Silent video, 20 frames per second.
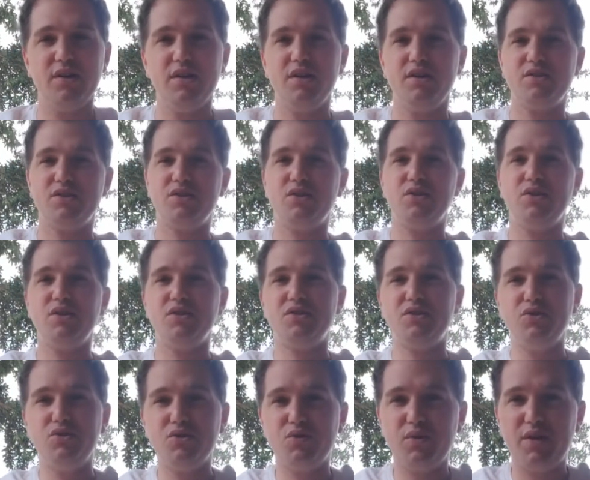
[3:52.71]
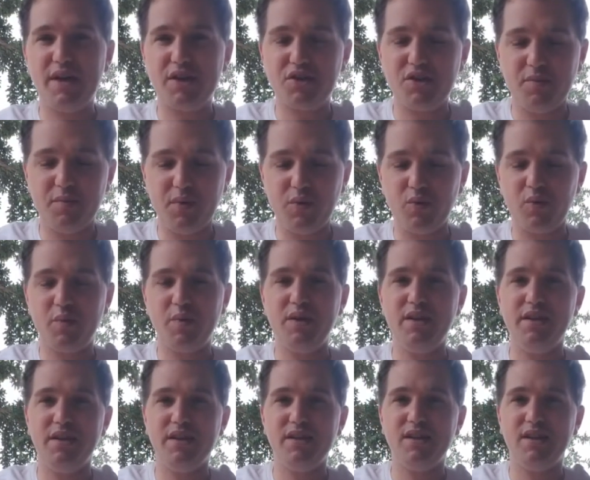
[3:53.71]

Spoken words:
So the 2s would actually be repeated